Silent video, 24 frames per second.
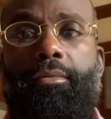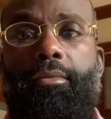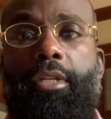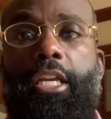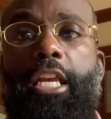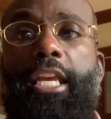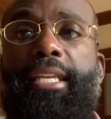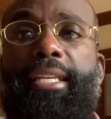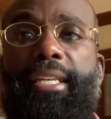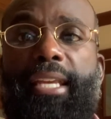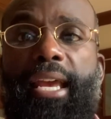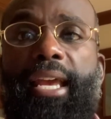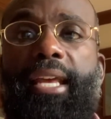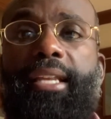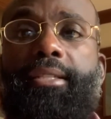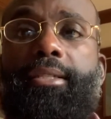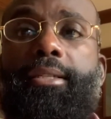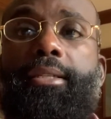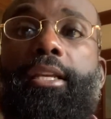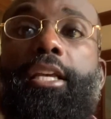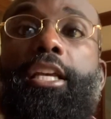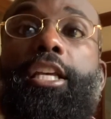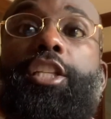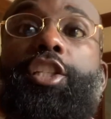
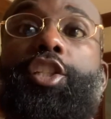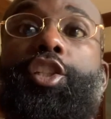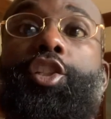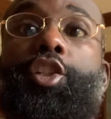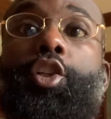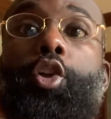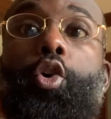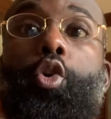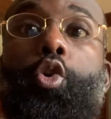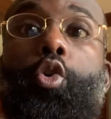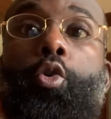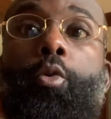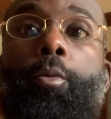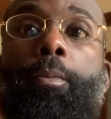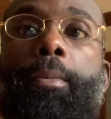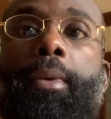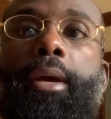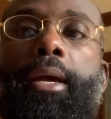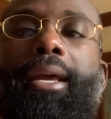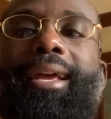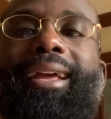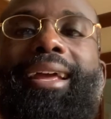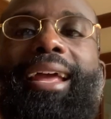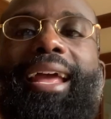Yes,
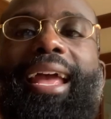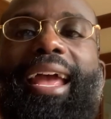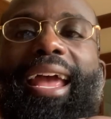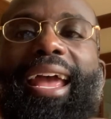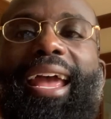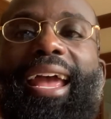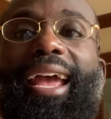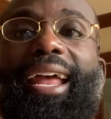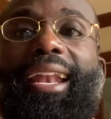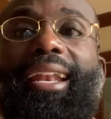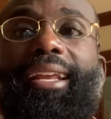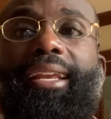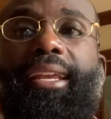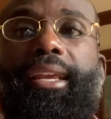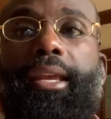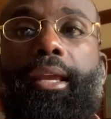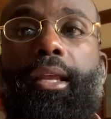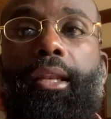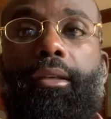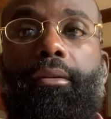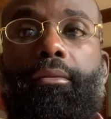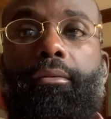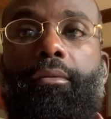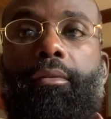Zoom
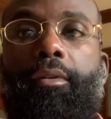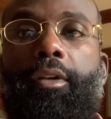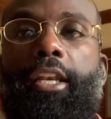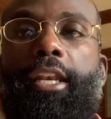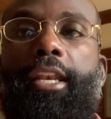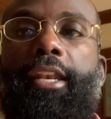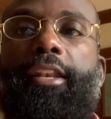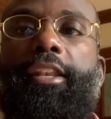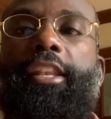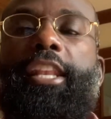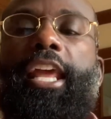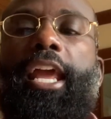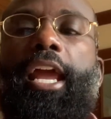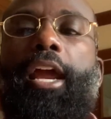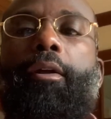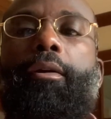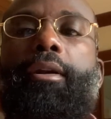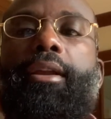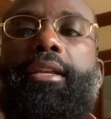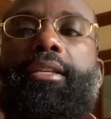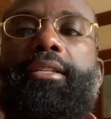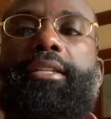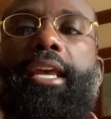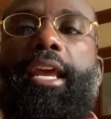etiquette. There
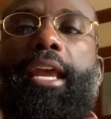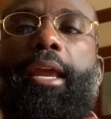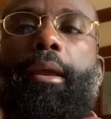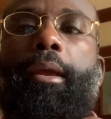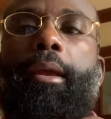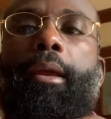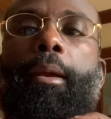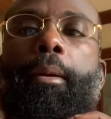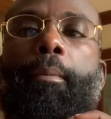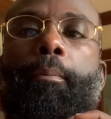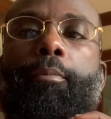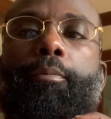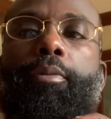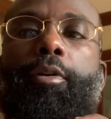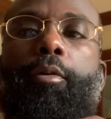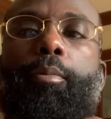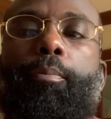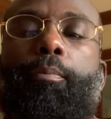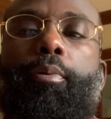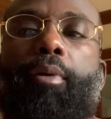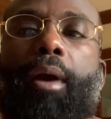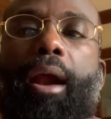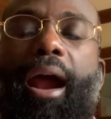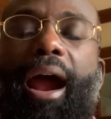is a
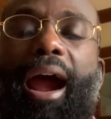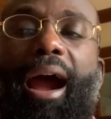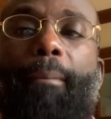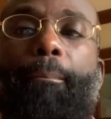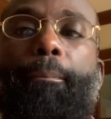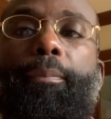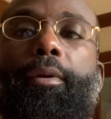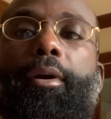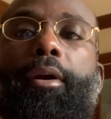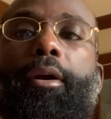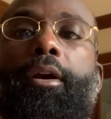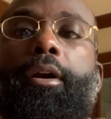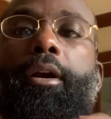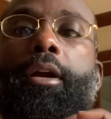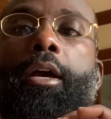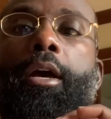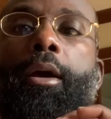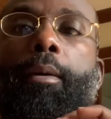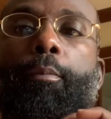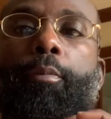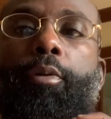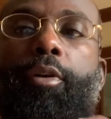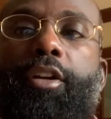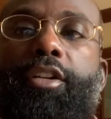proper
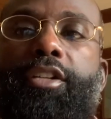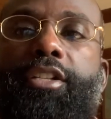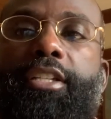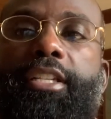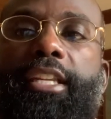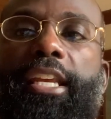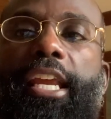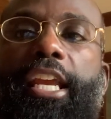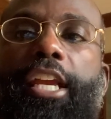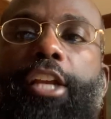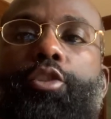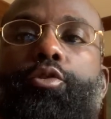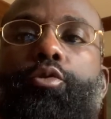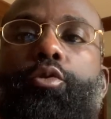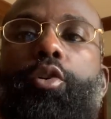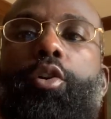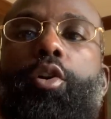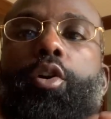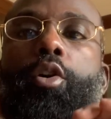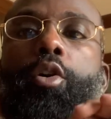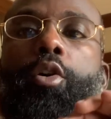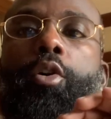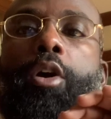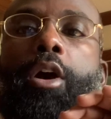
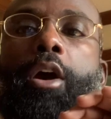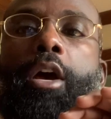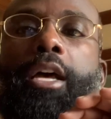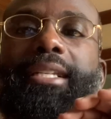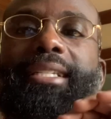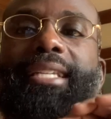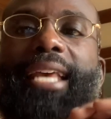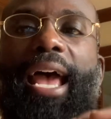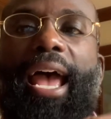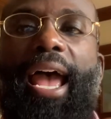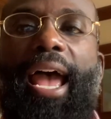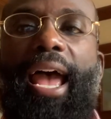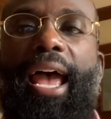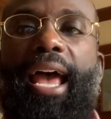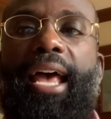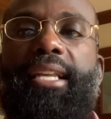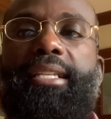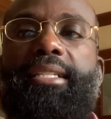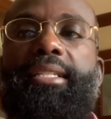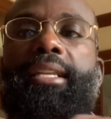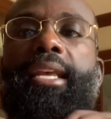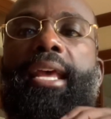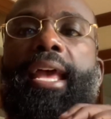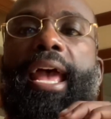procedural
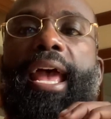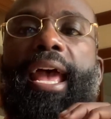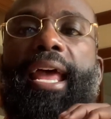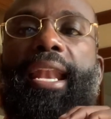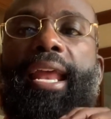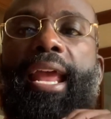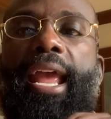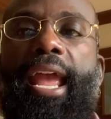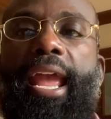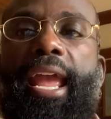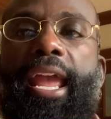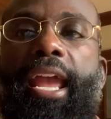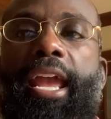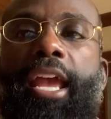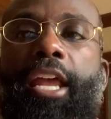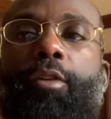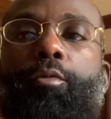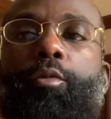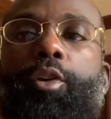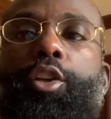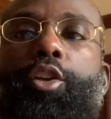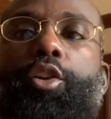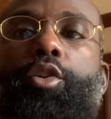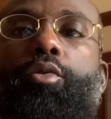task at hand
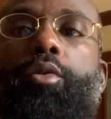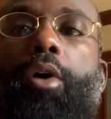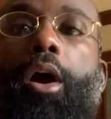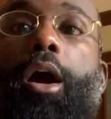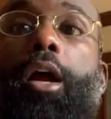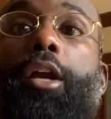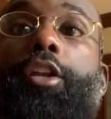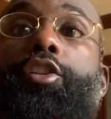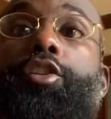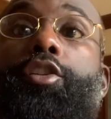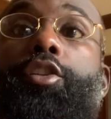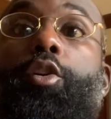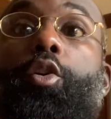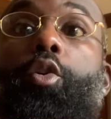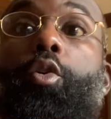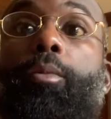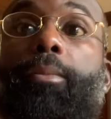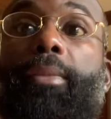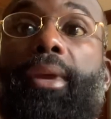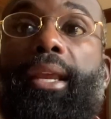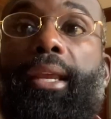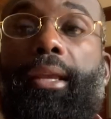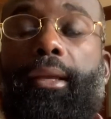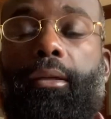when you are
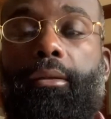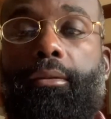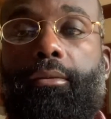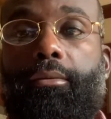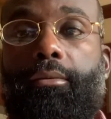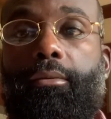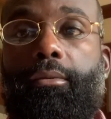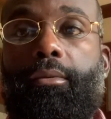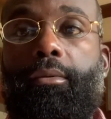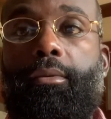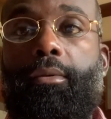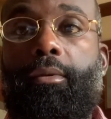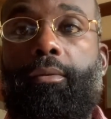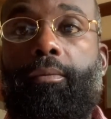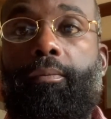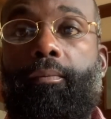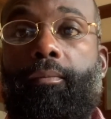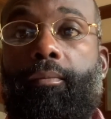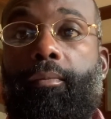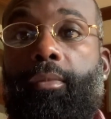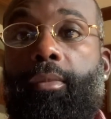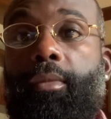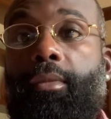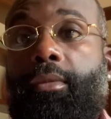Zooming.
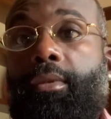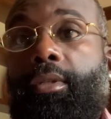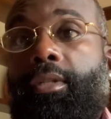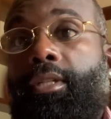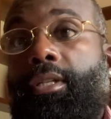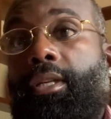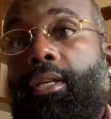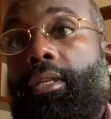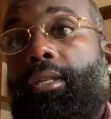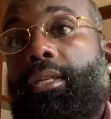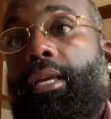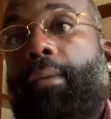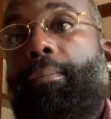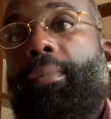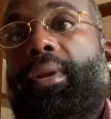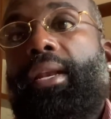Since I'm an